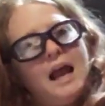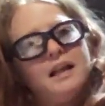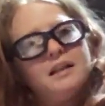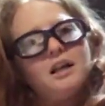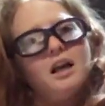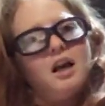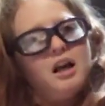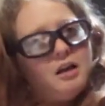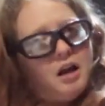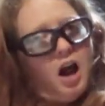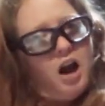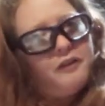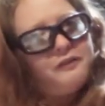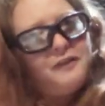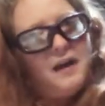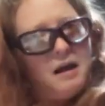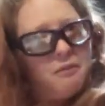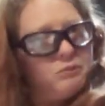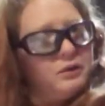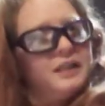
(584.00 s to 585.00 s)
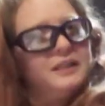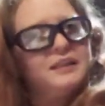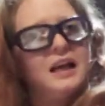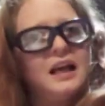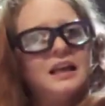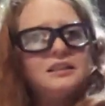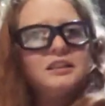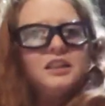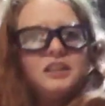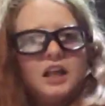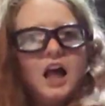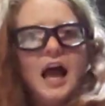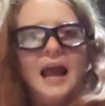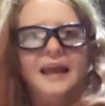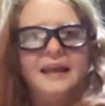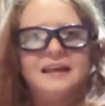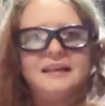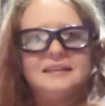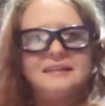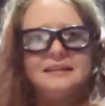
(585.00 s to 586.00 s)
And our family does the
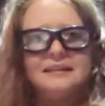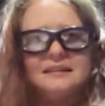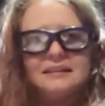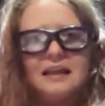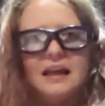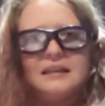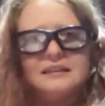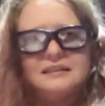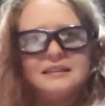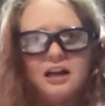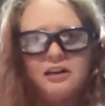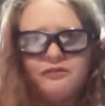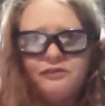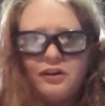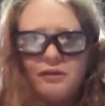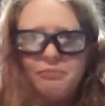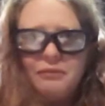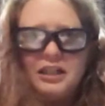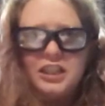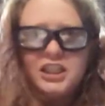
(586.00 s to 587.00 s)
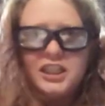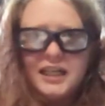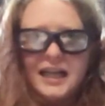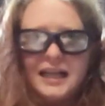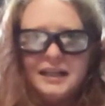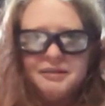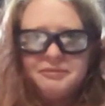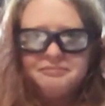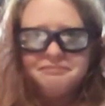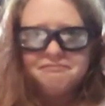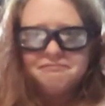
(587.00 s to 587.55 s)
Lions, because they're from Michigan.